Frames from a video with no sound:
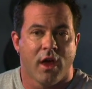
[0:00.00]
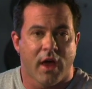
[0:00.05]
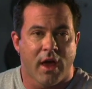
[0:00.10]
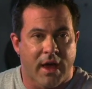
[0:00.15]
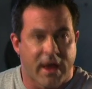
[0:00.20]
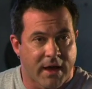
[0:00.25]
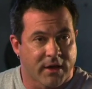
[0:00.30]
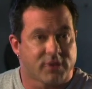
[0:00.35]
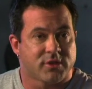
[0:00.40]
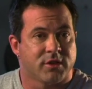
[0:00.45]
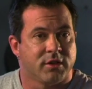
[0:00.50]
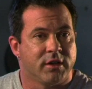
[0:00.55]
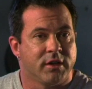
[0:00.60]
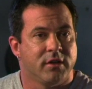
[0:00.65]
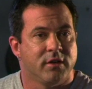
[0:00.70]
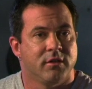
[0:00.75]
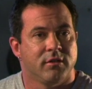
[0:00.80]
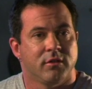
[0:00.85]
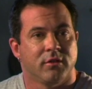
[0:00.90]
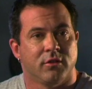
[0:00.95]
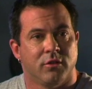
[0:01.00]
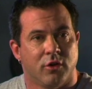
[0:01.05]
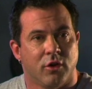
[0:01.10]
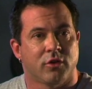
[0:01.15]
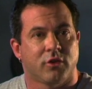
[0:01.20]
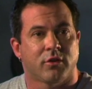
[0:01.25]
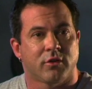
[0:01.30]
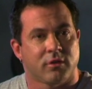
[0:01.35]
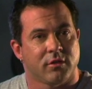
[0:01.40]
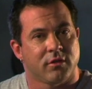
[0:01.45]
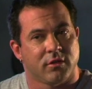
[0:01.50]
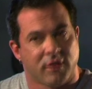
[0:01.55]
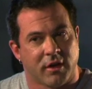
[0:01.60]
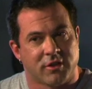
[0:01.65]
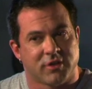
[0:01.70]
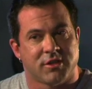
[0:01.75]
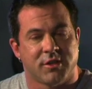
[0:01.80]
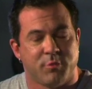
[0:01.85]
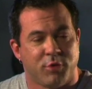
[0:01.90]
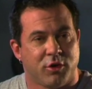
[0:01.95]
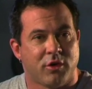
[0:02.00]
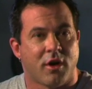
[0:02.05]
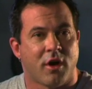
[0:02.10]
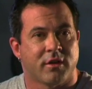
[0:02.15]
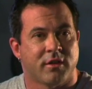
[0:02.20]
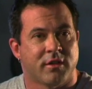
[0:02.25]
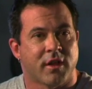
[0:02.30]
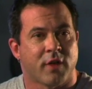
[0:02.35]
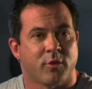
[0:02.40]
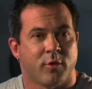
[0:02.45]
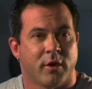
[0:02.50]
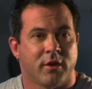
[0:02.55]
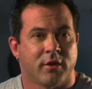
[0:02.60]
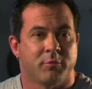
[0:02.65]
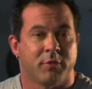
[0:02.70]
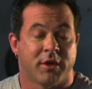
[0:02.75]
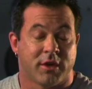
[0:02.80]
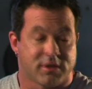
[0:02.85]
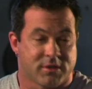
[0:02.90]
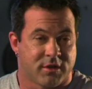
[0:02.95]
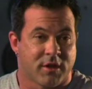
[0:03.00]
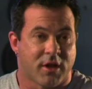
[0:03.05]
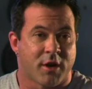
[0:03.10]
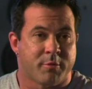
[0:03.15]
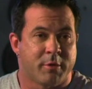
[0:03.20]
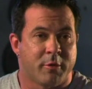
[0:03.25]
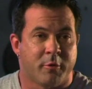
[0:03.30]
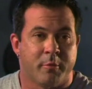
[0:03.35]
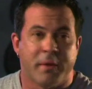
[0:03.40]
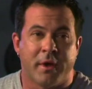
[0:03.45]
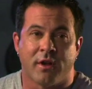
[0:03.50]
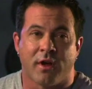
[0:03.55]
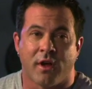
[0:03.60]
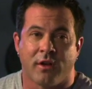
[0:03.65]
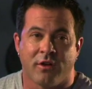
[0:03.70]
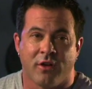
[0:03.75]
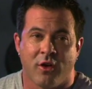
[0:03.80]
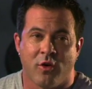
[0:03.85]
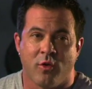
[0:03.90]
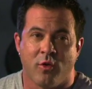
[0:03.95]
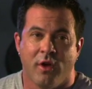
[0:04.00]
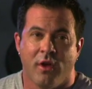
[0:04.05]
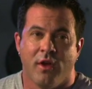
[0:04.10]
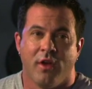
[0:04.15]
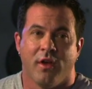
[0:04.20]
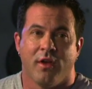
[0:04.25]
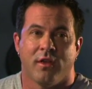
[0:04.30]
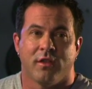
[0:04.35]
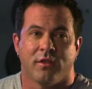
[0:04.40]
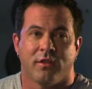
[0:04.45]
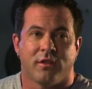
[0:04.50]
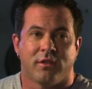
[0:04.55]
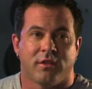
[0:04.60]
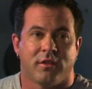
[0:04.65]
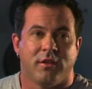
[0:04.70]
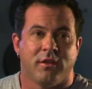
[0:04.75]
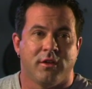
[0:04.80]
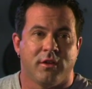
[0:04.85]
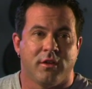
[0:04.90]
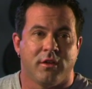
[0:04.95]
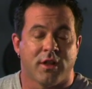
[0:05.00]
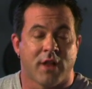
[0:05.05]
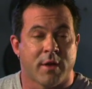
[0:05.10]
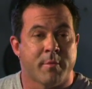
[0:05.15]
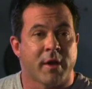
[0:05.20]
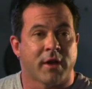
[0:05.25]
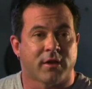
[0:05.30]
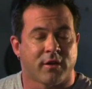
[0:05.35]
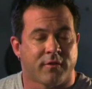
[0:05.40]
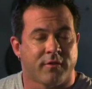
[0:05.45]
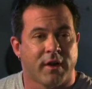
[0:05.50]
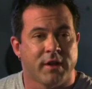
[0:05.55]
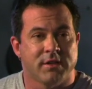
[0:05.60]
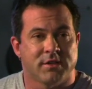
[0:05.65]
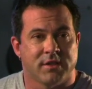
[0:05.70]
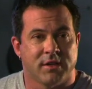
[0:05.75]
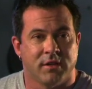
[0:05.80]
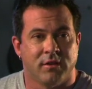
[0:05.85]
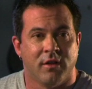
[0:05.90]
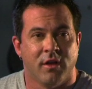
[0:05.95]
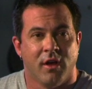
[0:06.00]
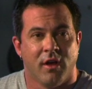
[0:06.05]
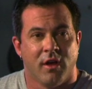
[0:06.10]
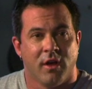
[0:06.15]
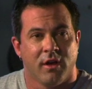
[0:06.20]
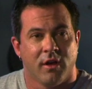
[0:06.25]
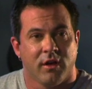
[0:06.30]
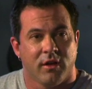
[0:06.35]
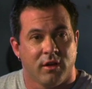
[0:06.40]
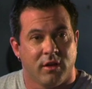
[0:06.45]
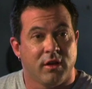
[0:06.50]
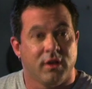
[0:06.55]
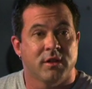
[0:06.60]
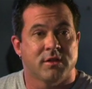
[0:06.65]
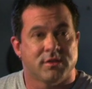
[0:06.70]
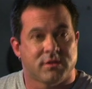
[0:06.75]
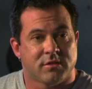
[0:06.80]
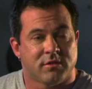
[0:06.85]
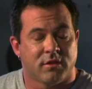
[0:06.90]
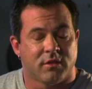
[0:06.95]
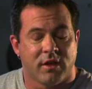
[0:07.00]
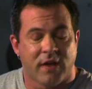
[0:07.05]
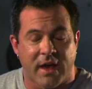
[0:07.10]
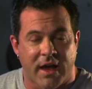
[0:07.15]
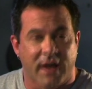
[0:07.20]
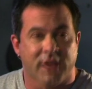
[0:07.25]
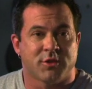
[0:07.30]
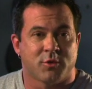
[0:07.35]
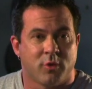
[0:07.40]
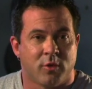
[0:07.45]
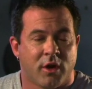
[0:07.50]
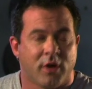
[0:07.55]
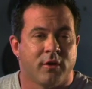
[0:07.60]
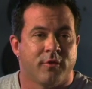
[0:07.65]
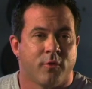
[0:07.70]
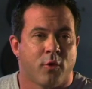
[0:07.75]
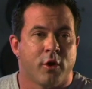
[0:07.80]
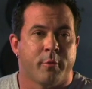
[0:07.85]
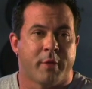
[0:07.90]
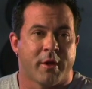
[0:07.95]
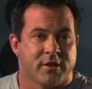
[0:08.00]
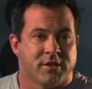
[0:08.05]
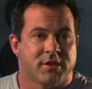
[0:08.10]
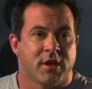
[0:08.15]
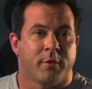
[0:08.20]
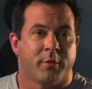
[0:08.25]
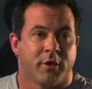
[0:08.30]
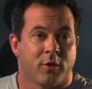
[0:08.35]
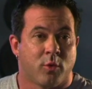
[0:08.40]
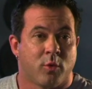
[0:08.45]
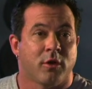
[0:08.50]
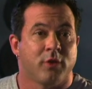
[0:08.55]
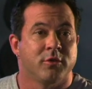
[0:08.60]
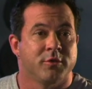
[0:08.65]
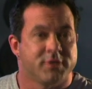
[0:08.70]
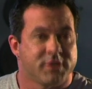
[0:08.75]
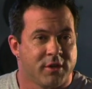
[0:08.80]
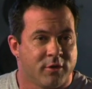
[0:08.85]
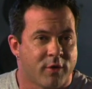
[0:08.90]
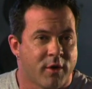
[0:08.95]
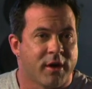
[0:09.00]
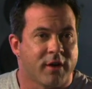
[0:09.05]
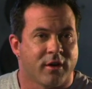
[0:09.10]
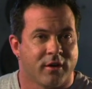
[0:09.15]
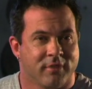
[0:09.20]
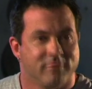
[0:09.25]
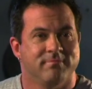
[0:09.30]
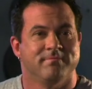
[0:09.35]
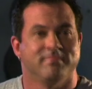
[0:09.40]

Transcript: actually looked like she belonged in that ring because a lot of people may not know that the climactic fight scene is the actual 140 pound champion of the world, Lucia Rijker